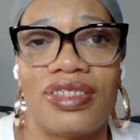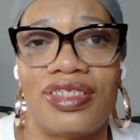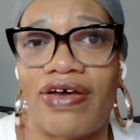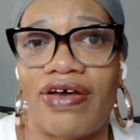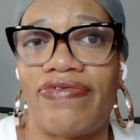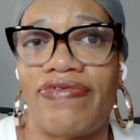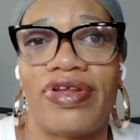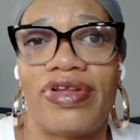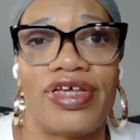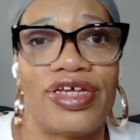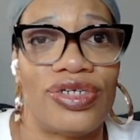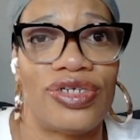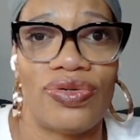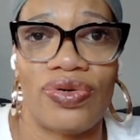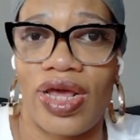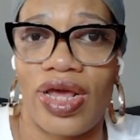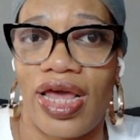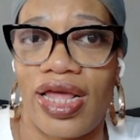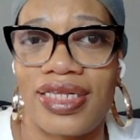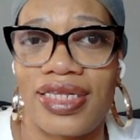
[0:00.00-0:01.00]
definitely do
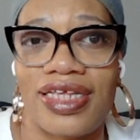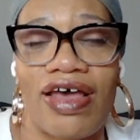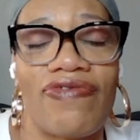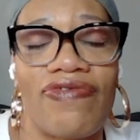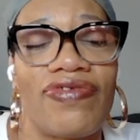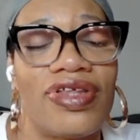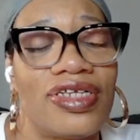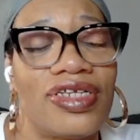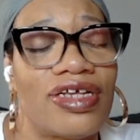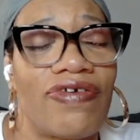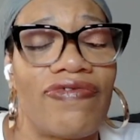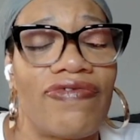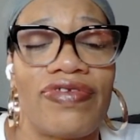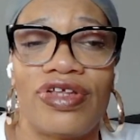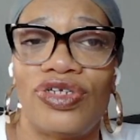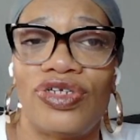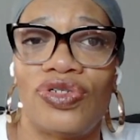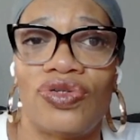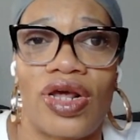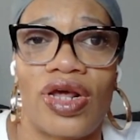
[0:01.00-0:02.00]
that. Definitely,
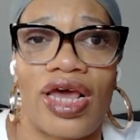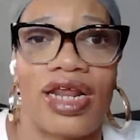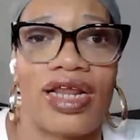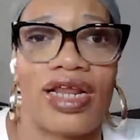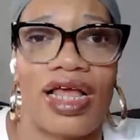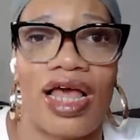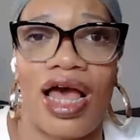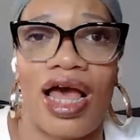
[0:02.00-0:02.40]
definitely do that.